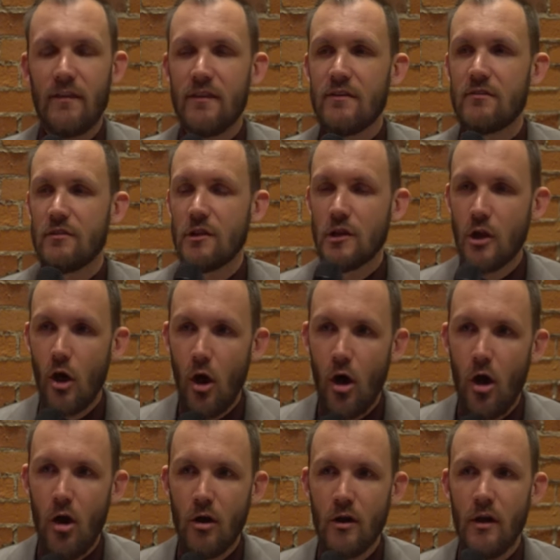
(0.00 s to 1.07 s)
These
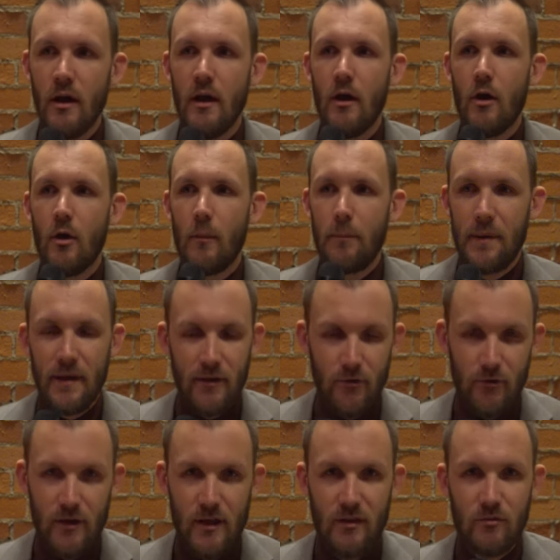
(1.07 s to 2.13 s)
long
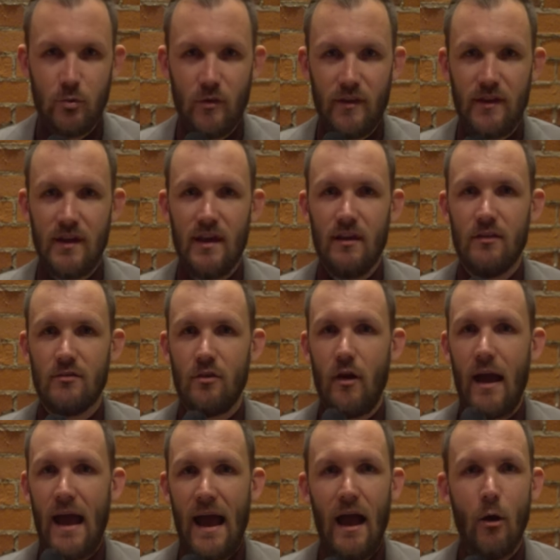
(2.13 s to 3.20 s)
periods where the Kings
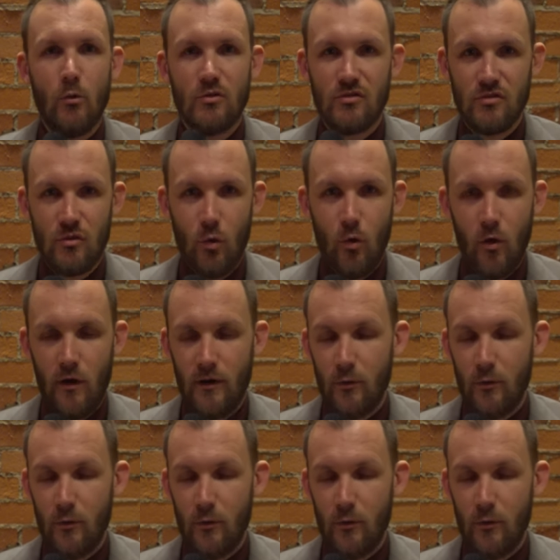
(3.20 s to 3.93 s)
are outscored.